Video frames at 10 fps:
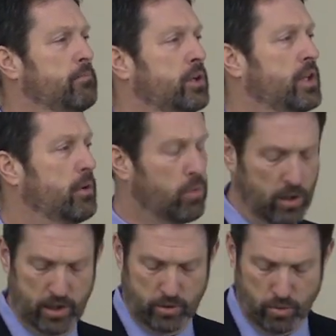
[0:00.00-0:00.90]
but they
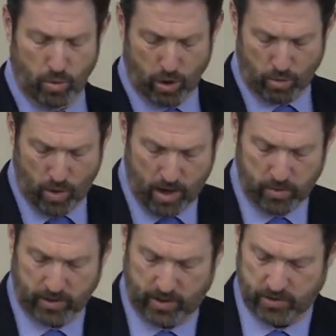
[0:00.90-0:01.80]
really do work well
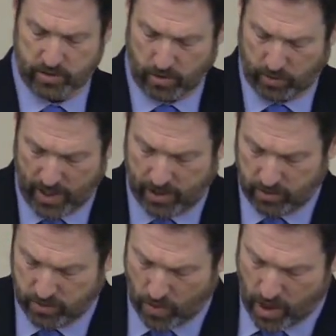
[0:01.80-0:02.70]
with us. So thank
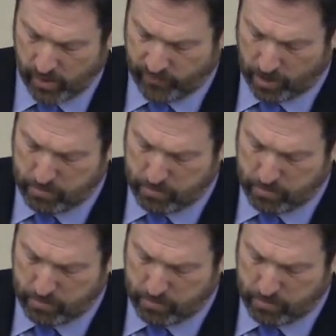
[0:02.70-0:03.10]
you to all of our